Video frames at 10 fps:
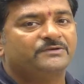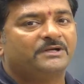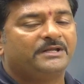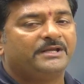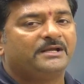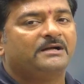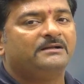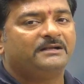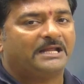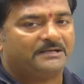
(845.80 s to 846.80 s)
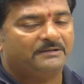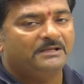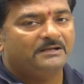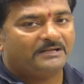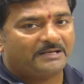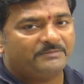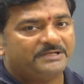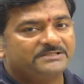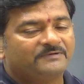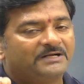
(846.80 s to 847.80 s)
you can take 10. 10
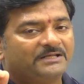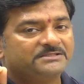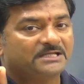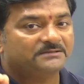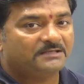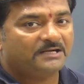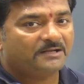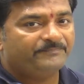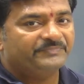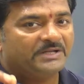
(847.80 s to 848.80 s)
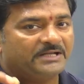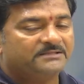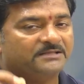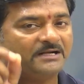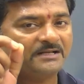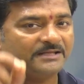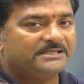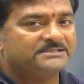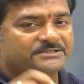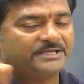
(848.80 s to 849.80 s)
means what is 10th letter? 10th letter
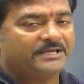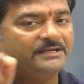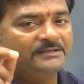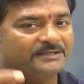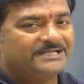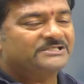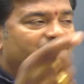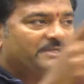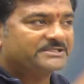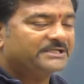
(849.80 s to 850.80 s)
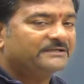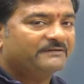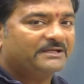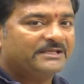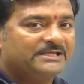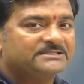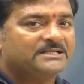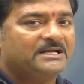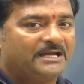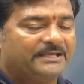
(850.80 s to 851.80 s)
is J. Its preceding one is
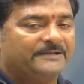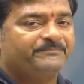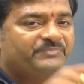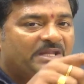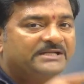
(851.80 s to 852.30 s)
I.